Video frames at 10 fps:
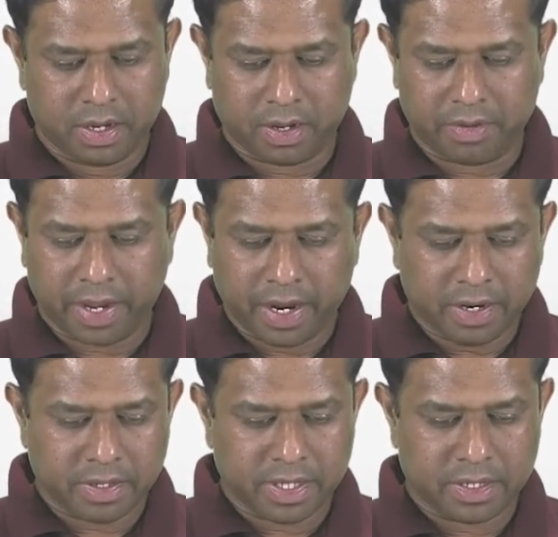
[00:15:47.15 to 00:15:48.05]
Now
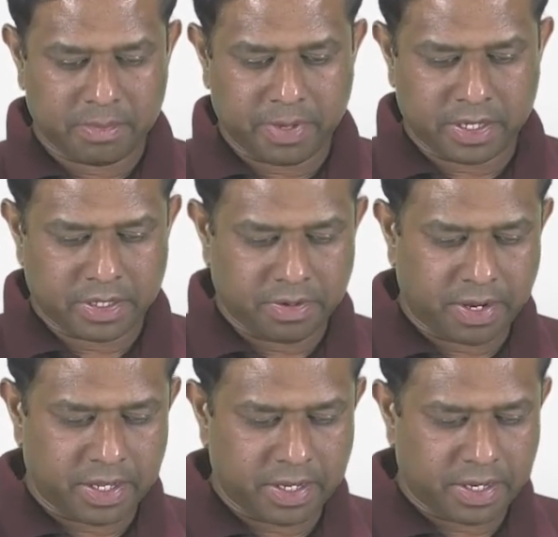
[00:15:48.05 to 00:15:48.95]
8 of these bits
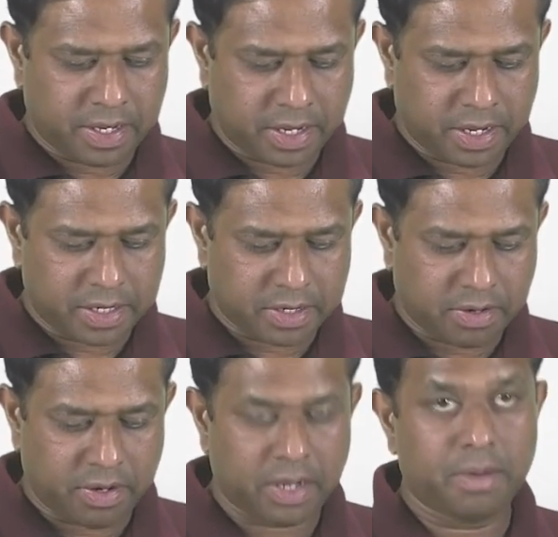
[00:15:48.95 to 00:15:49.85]
together is
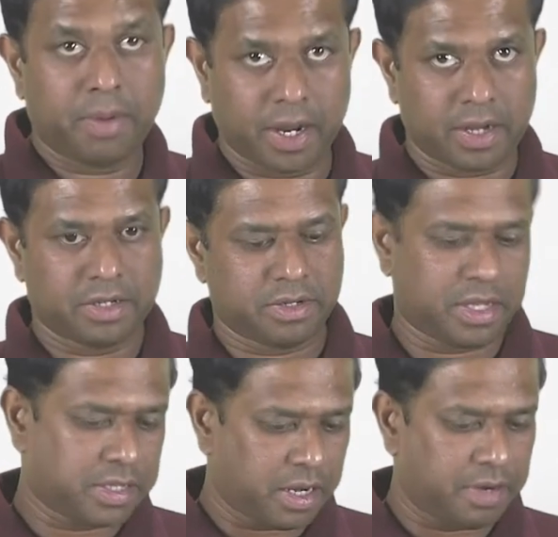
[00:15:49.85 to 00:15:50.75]
called a byte. So
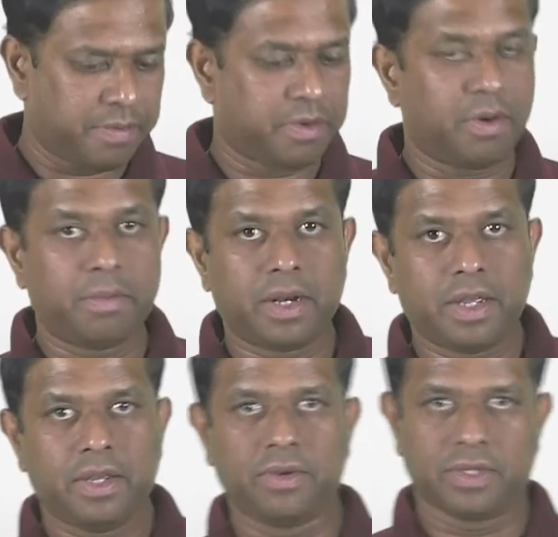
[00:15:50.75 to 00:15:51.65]
that's kind of a
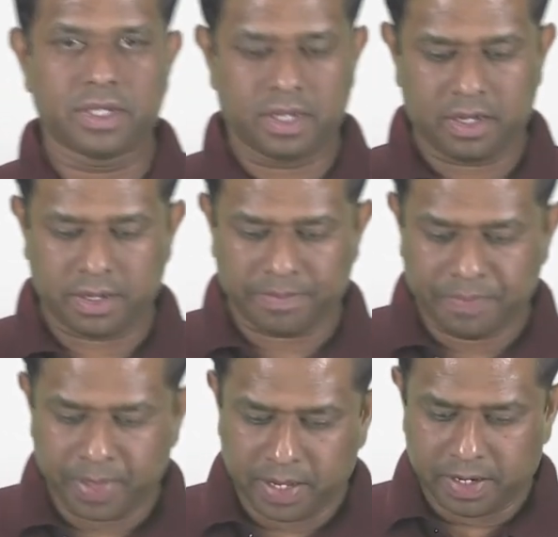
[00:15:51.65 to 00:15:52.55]
commonly used
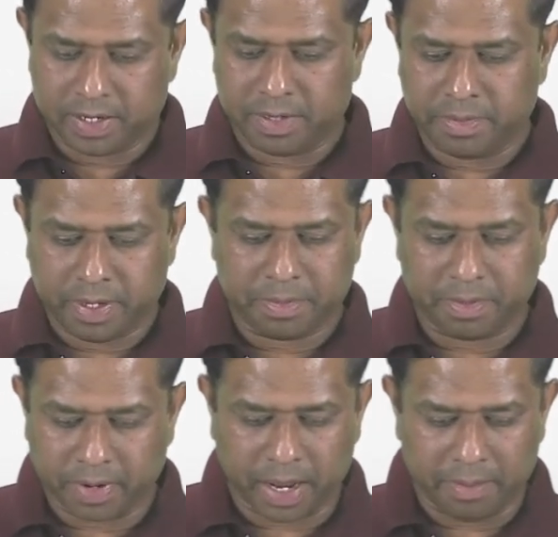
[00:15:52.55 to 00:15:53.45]
term in
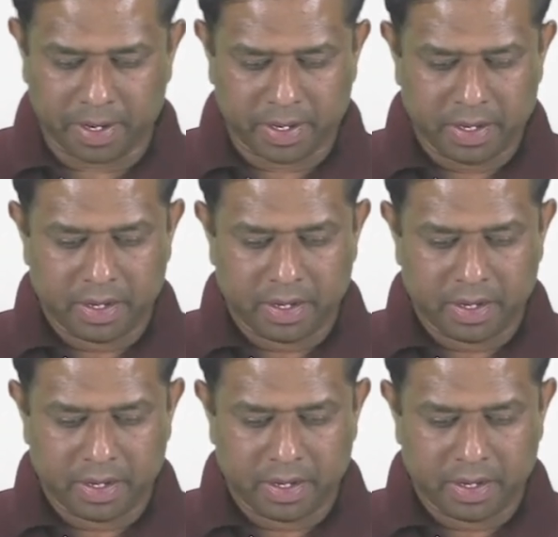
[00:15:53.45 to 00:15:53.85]
programming.